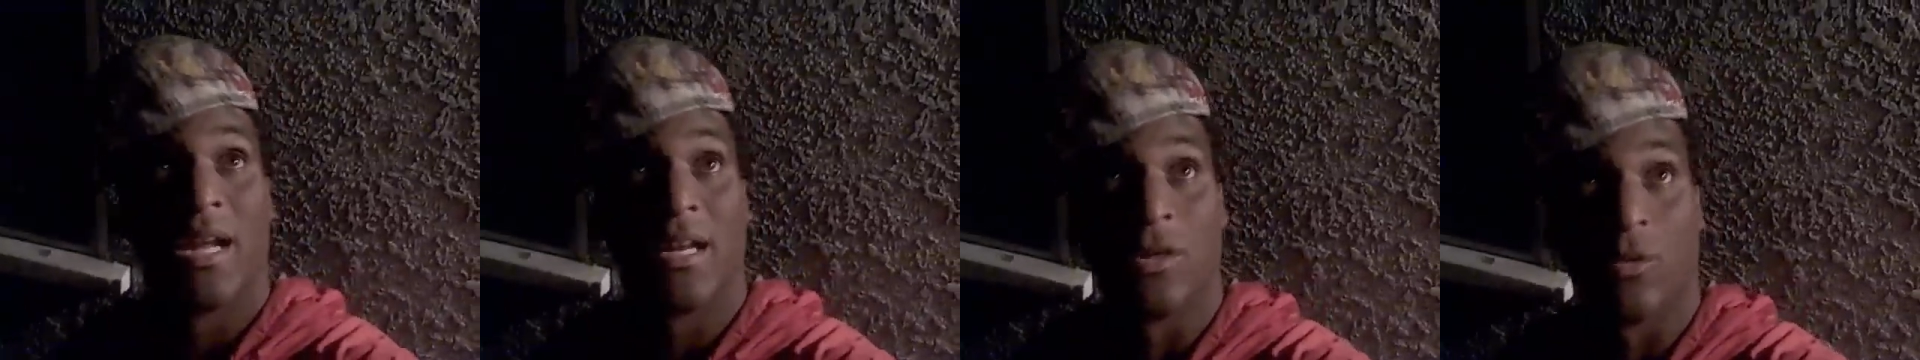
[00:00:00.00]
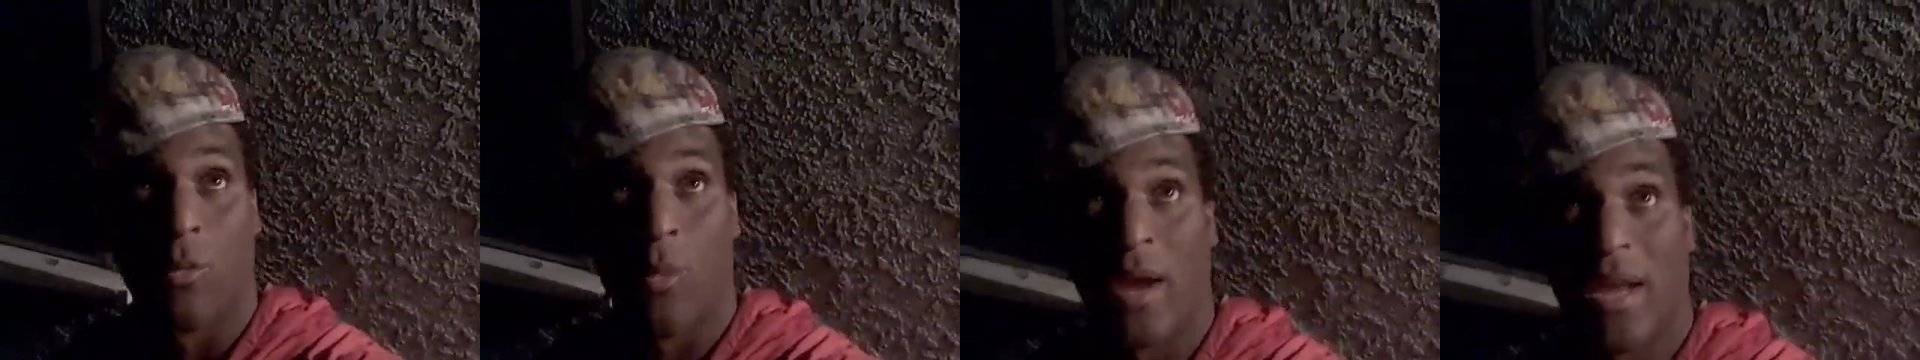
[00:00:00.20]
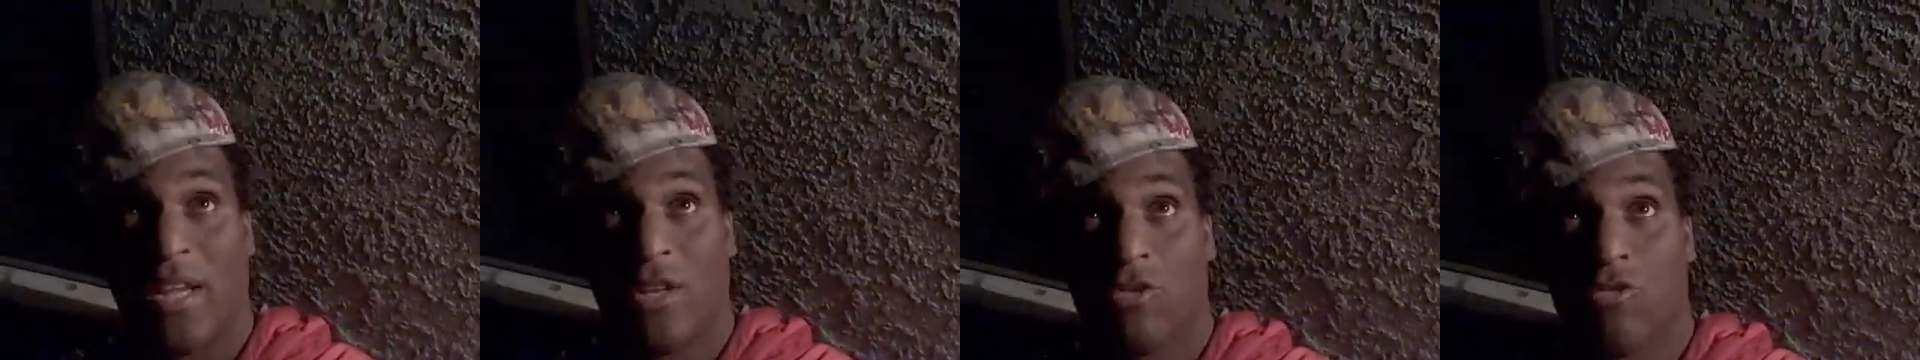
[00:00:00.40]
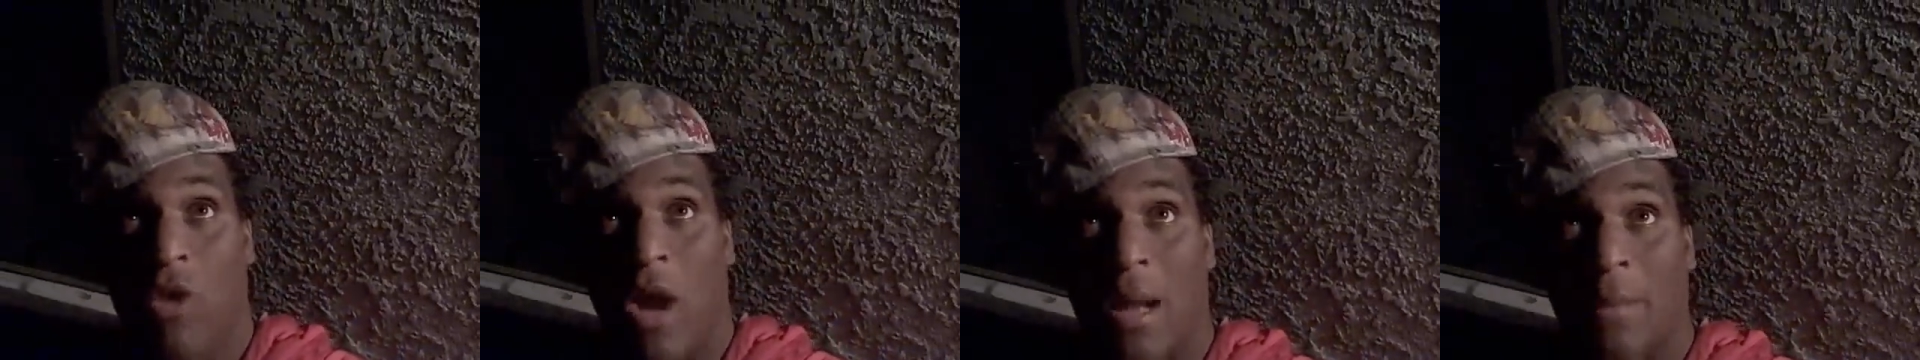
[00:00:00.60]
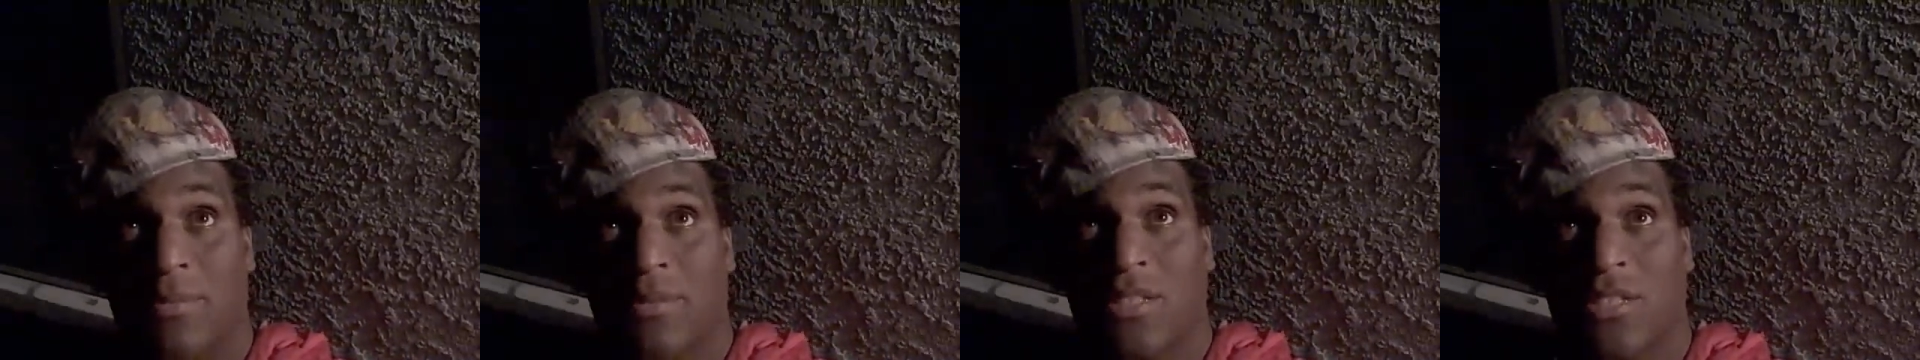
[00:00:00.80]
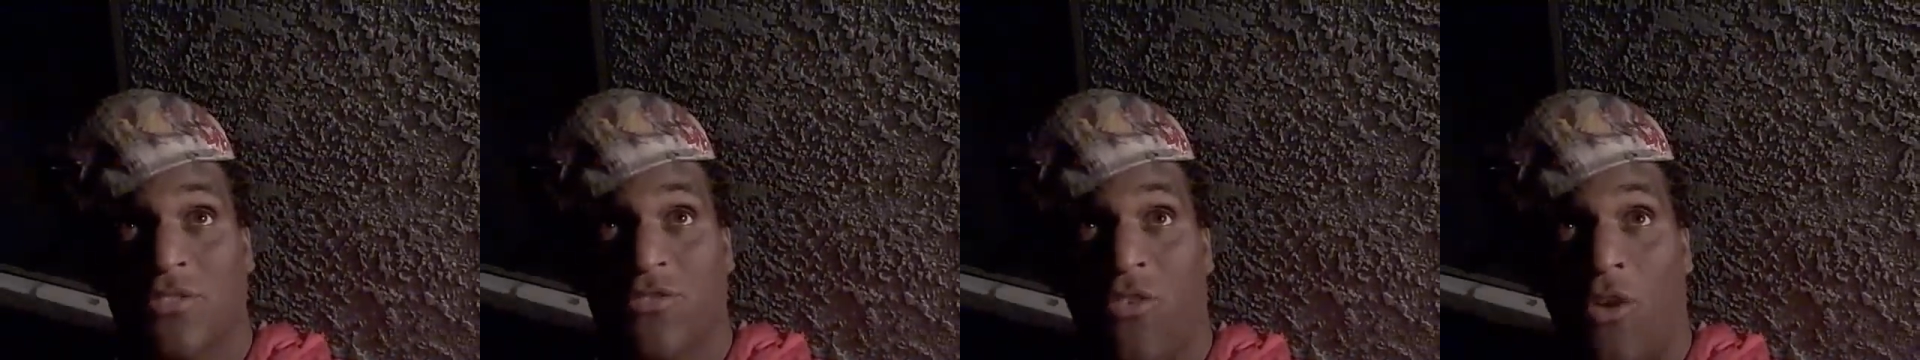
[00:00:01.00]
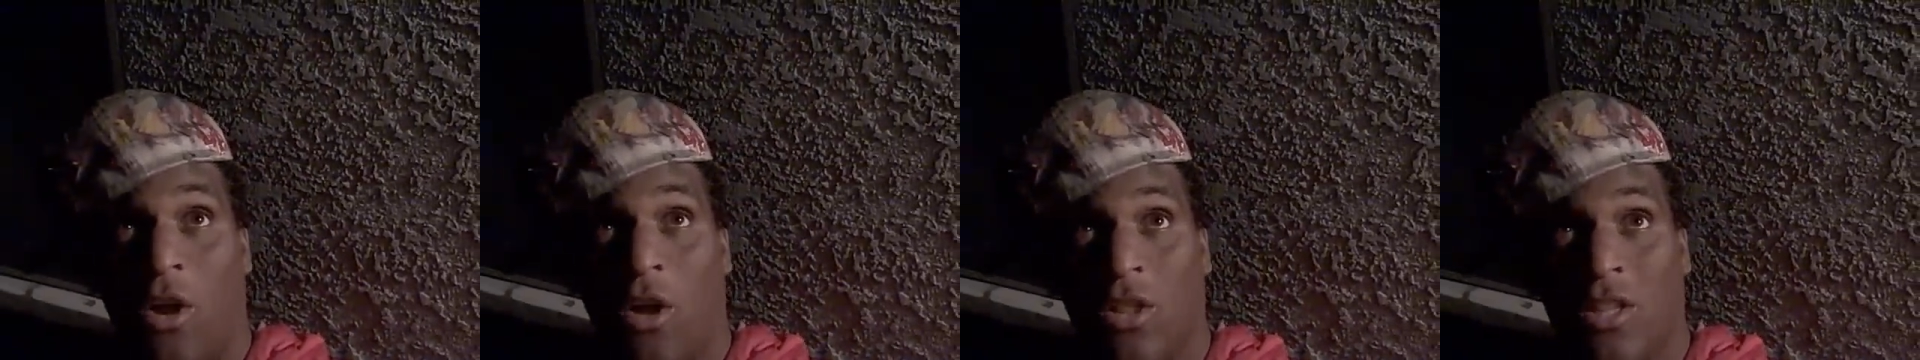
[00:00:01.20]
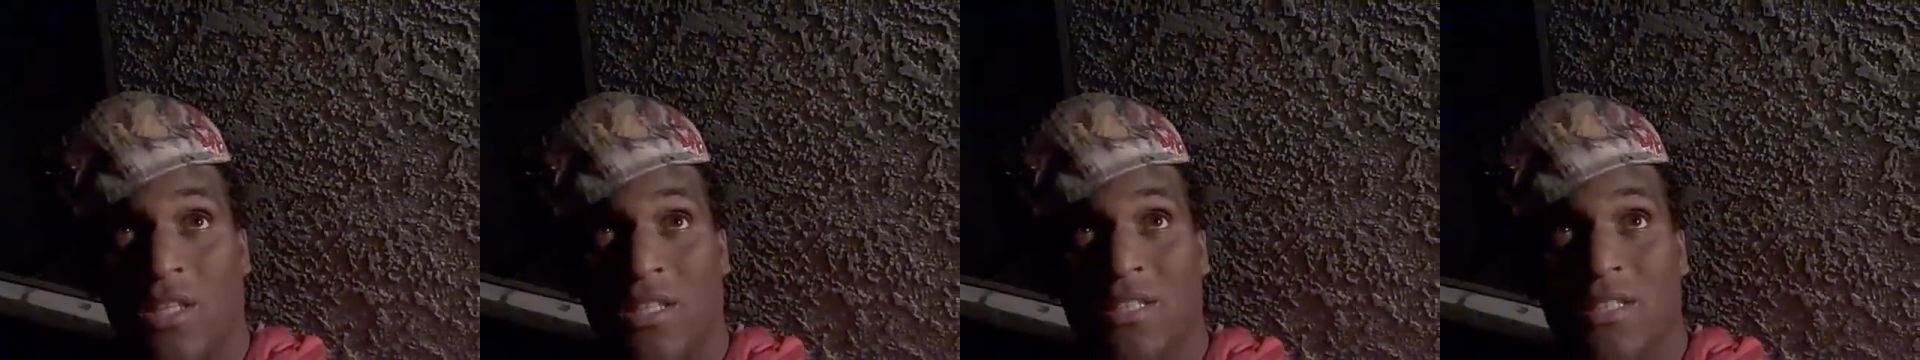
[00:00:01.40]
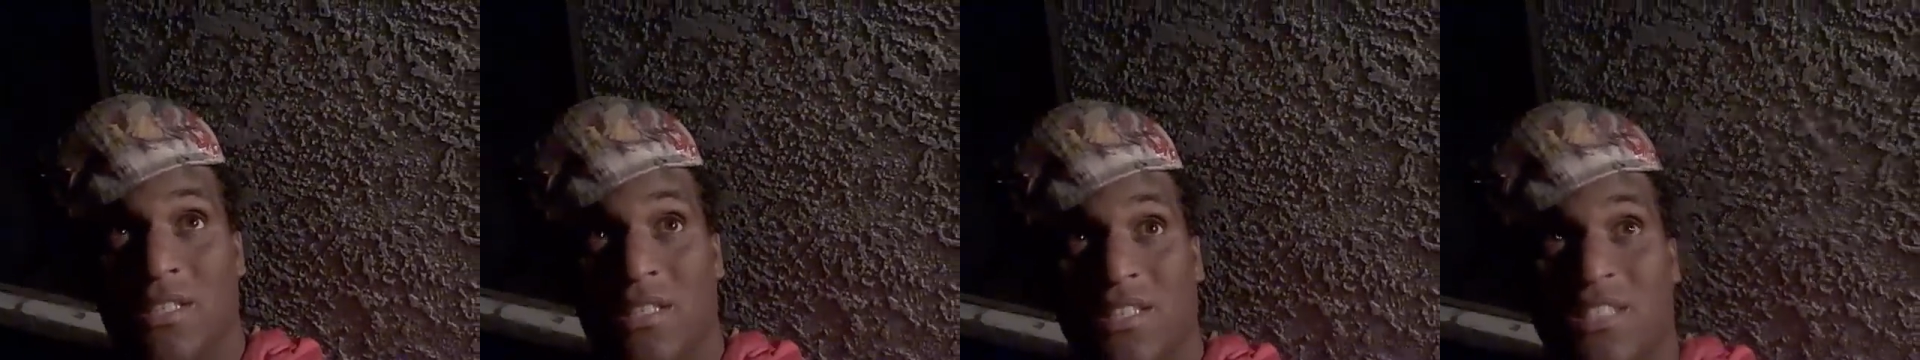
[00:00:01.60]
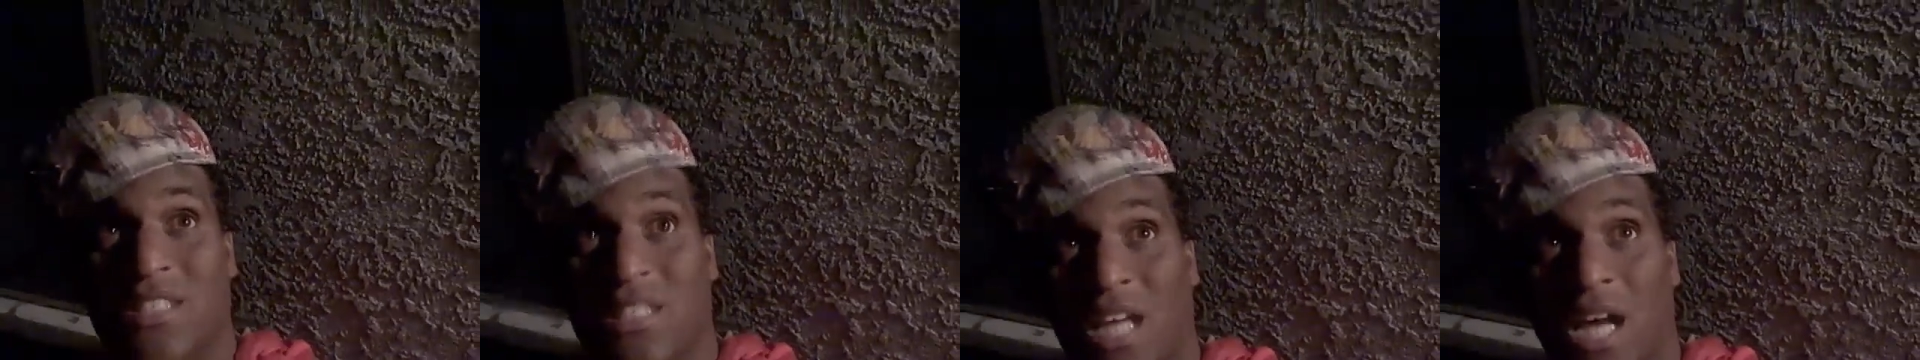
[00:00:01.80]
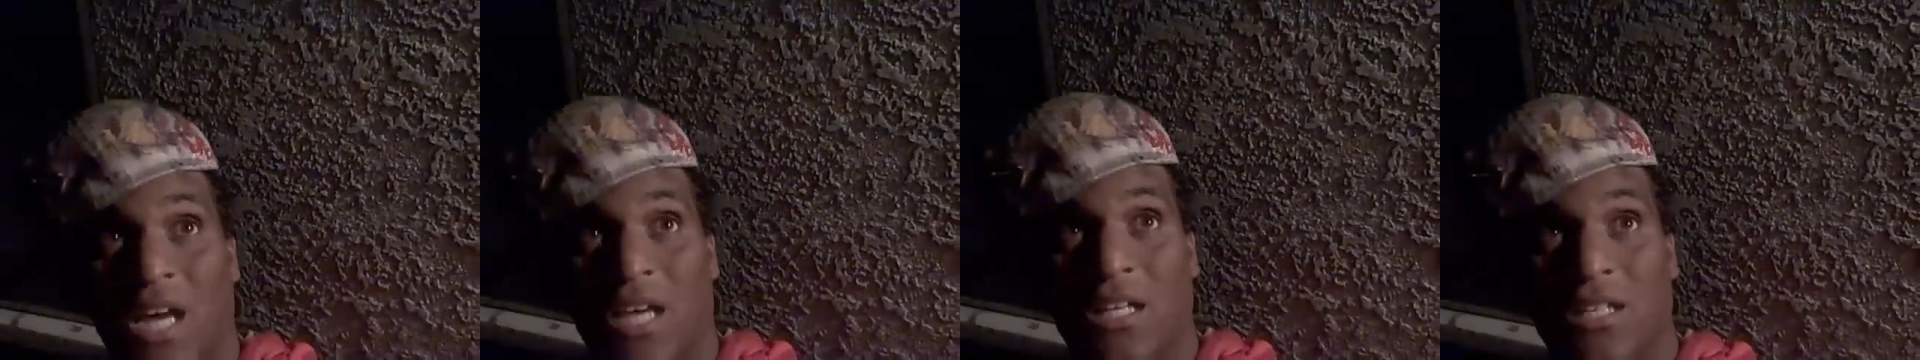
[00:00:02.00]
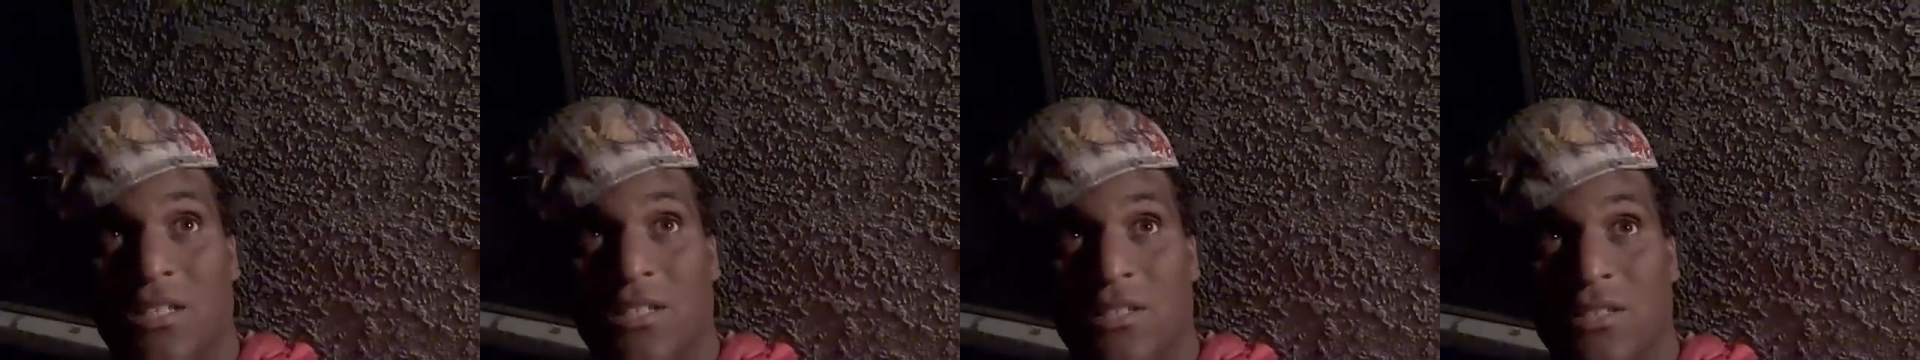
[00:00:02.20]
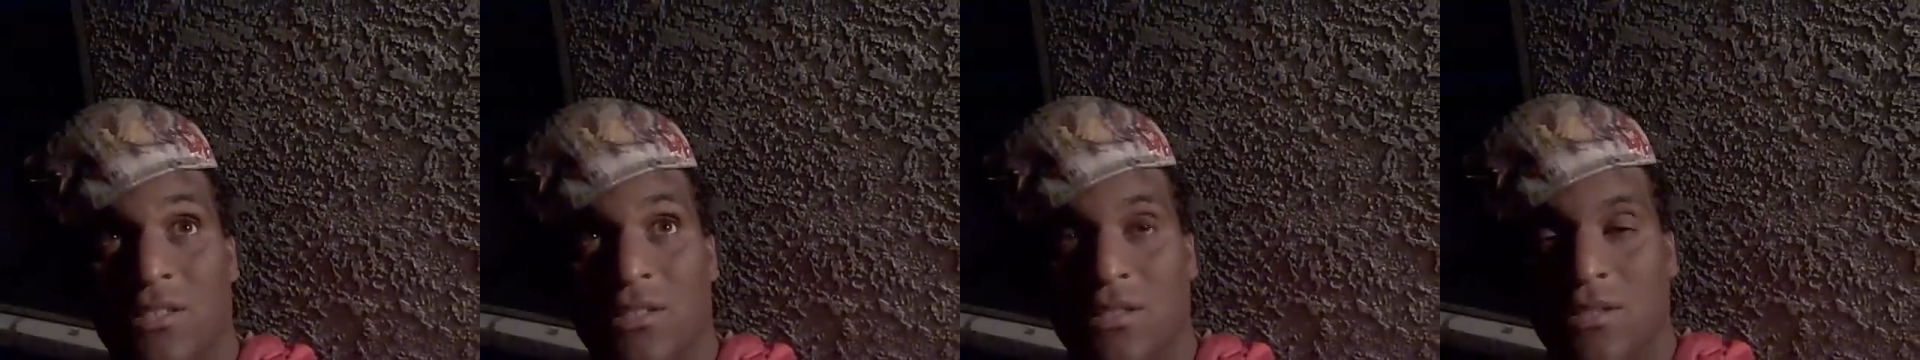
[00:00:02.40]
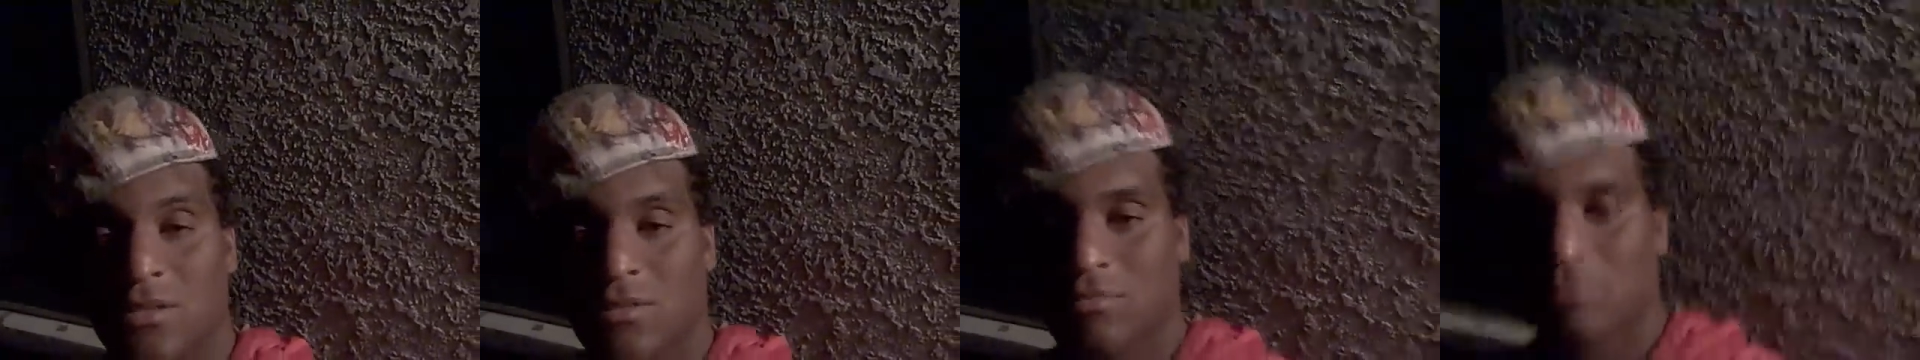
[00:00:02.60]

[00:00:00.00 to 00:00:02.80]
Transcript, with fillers: And the raindrops is falling. It sucks.